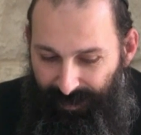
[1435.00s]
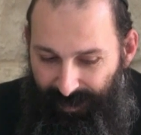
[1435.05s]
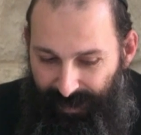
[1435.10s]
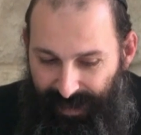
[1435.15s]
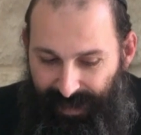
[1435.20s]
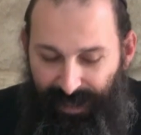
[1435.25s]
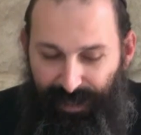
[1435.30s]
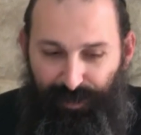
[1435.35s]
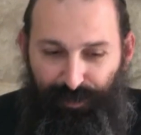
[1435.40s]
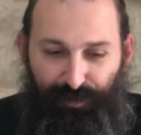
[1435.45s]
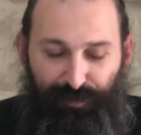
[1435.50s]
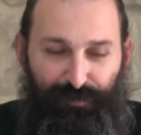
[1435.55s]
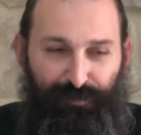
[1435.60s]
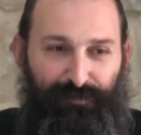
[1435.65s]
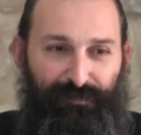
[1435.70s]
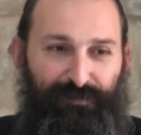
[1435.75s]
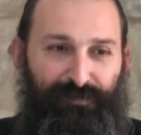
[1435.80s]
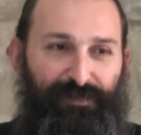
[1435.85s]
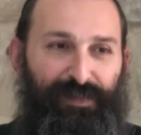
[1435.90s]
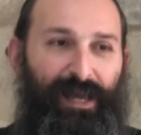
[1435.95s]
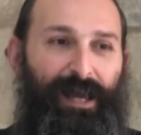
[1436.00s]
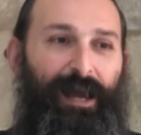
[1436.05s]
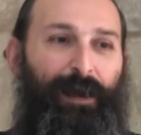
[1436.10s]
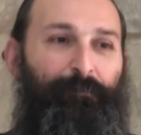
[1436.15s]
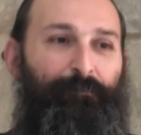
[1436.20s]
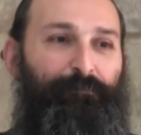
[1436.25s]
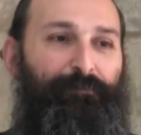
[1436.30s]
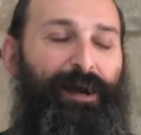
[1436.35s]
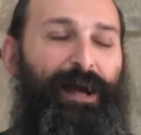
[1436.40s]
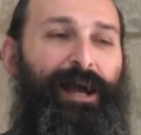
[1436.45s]
Here, the
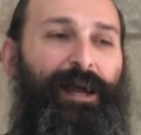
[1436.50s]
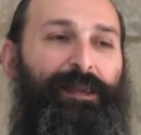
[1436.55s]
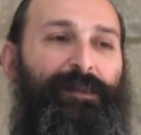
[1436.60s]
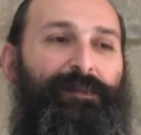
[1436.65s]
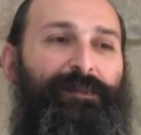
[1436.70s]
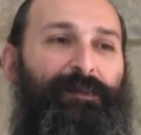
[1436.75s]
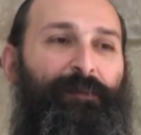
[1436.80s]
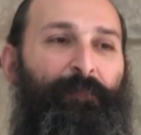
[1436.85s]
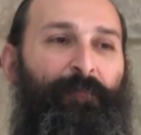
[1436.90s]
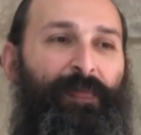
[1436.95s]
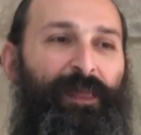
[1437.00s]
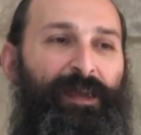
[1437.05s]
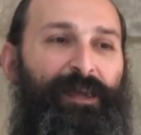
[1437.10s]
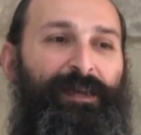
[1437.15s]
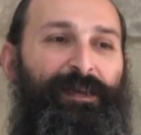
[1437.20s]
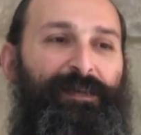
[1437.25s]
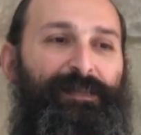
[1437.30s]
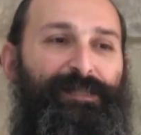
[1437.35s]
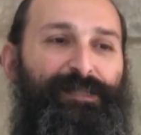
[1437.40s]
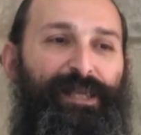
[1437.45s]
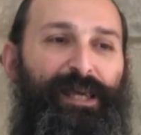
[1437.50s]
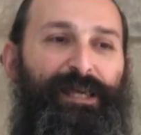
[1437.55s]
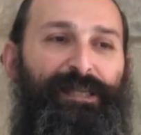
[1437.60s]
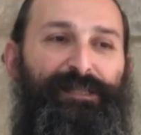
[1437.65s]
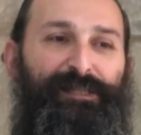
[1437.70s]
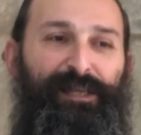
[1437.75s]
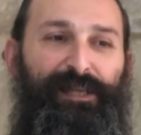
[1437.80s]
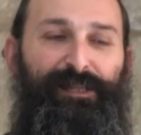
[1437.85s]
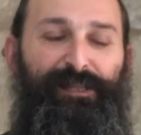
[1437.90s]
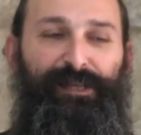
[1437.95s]
Ramban
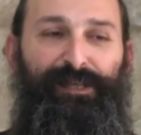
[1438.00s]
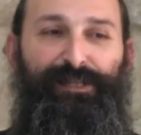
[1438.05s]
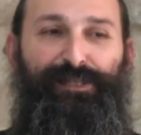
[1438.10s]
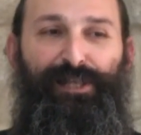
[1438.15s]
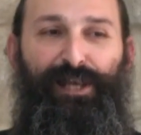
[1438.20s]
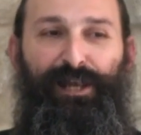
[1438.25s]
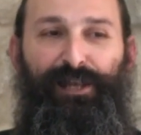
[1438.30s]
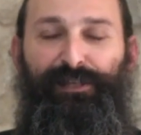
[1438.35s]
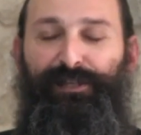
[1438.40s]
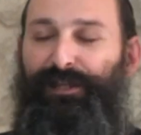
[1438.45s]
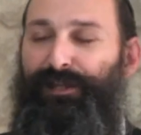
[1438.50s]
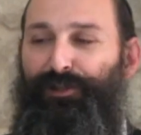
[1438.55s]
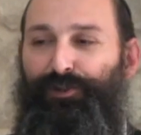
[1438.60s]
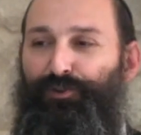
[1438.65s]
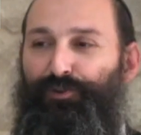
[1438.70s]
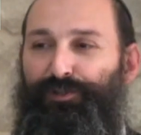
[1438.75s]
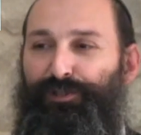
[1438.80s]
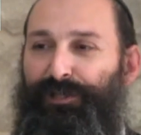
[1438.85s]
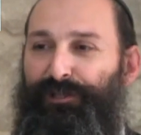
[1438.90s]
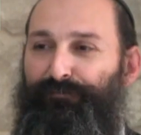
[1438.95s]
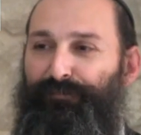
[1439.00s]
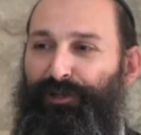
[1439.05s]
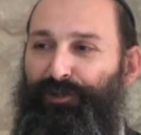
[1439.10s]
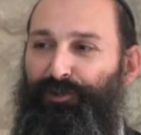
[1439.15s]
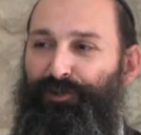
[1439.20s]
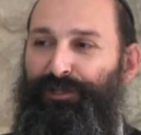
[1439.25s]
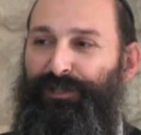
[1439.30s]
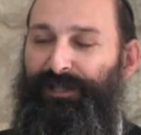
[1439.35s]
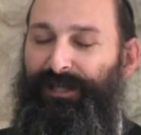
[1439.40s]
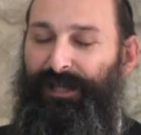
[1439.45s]
says that Yitzchak didn't lose it
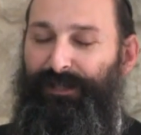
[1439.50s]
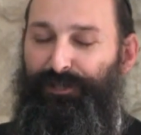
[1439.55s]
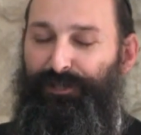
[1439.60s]
because he